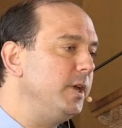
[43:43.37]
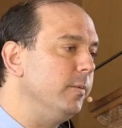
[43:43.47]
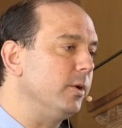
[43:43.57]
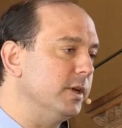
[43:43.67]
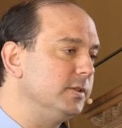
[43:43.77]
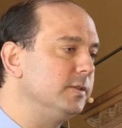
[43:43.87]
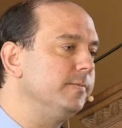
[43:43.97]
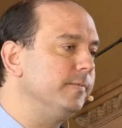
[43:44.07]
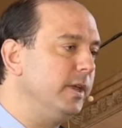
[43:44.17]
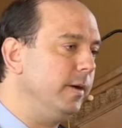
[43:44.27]
Immigrants.
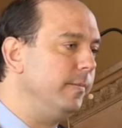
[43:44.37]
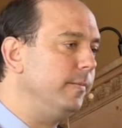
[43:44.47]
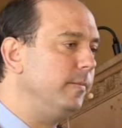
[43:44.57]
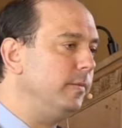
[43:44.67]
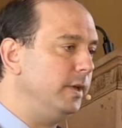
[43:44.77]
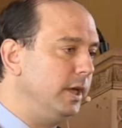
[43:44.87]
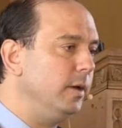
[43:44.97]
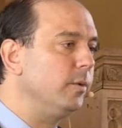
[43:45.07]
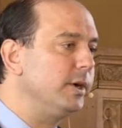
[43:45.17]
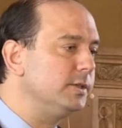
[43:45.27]
Yep.
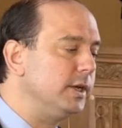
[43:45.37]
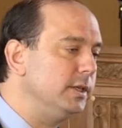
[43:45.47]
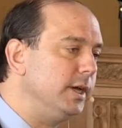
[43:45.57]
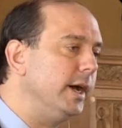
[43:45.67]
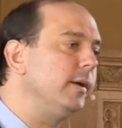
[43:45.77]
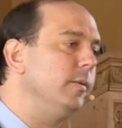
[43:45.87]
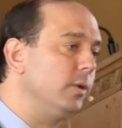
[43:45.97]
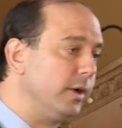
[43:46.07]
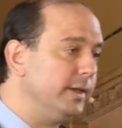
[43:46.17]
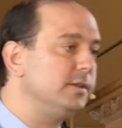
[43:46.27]
Immigrants, undocumented
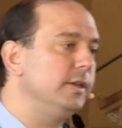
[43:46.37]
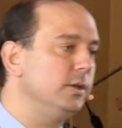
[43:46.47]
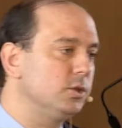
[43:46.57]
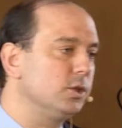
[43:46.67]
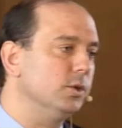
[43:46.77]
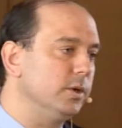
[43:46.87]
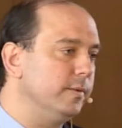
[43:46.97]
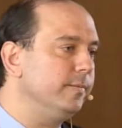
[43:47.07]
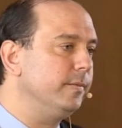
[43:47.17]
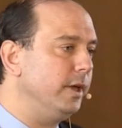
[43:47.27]
immigrants, and their
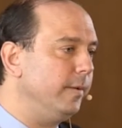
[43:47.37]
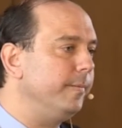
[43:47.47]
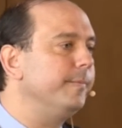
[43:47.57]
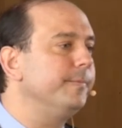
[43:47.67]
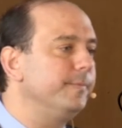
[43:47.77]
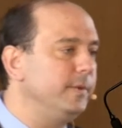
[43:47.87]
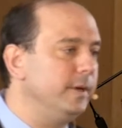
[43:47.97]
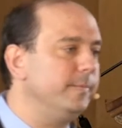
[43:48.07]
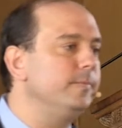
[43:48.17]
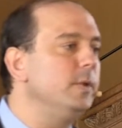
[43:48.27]
children. Yep.
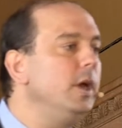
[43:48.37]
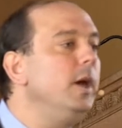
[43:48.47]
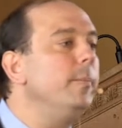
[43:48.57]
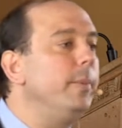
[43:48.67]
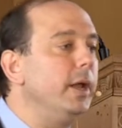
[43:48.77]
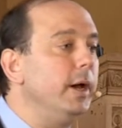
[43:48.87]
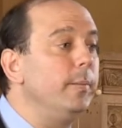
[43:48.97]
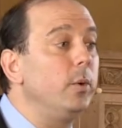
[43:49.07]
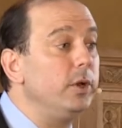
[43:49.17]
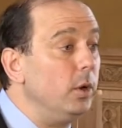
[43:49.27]
Yep. But, uh,
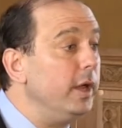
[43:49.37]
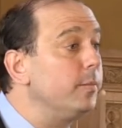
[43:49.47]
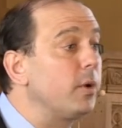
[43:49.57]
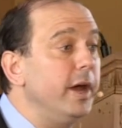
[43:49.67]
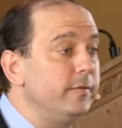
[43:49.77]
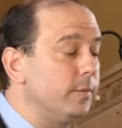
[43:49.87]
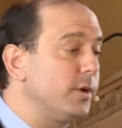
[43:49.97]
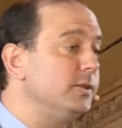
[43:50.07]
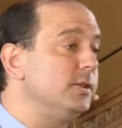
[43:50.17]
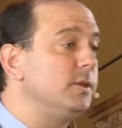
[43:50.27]
but we don't have private
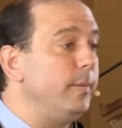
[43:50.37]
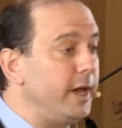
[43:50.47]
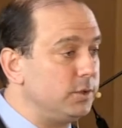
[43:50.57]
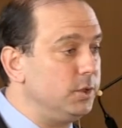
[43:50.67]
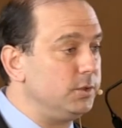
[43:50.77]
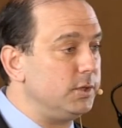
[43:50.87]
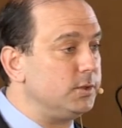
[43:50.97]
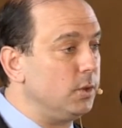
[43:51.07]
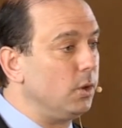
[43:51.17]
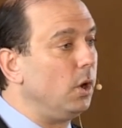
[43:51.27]
prisons in Massachusetts,
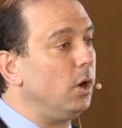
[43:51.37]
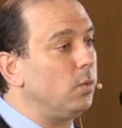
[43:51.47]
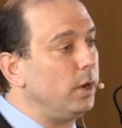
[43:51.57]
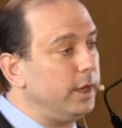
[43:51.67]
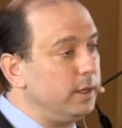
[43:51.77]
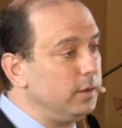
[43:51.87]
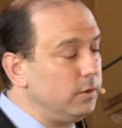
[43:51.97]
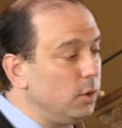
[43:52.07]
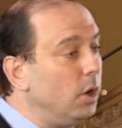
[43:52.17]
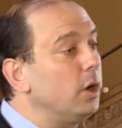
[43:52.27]
so they're all run,
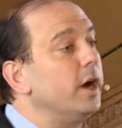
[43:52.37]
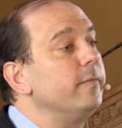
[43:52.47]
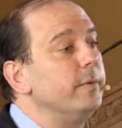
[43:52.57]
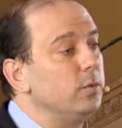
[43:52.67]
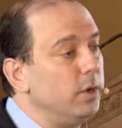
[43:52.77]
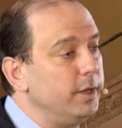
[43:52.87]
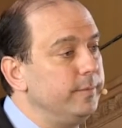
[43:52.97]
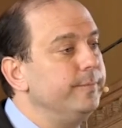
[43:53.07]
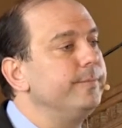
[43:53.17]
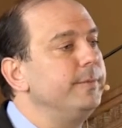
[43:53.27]
they're all government run.
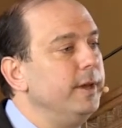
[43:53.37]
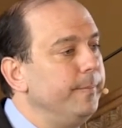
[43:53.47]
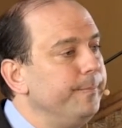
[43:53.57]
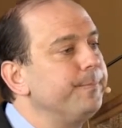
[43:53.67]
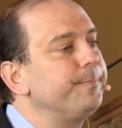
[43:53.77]
Yep.